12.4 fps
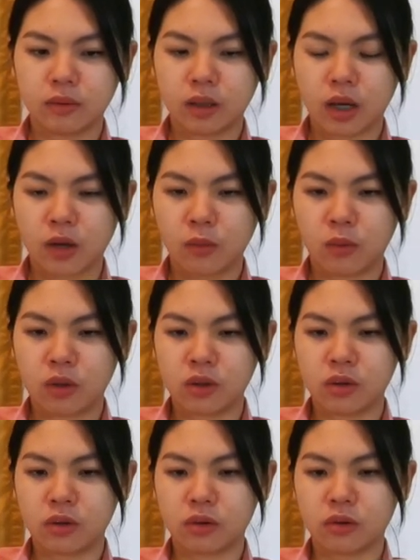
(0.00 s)
I
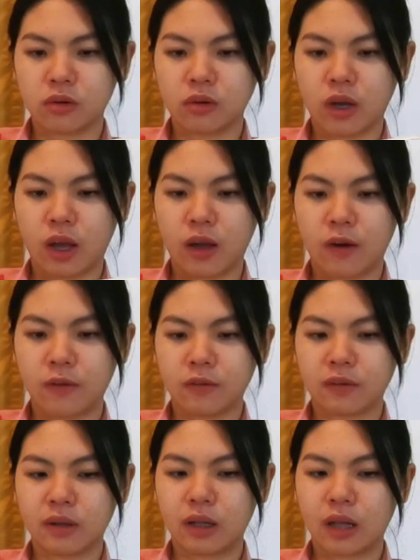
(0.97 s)
want to have
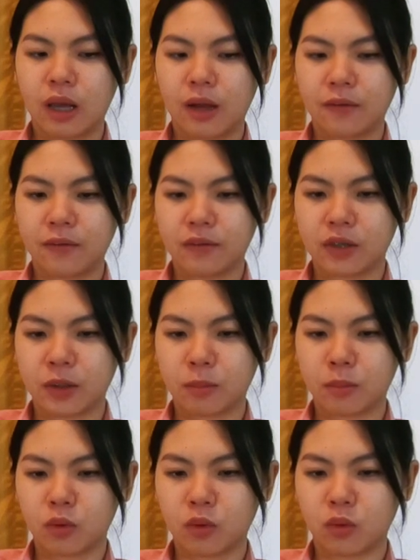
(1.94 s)
life
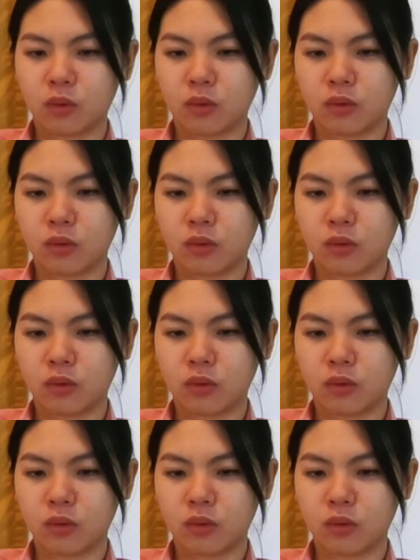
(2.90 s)
simple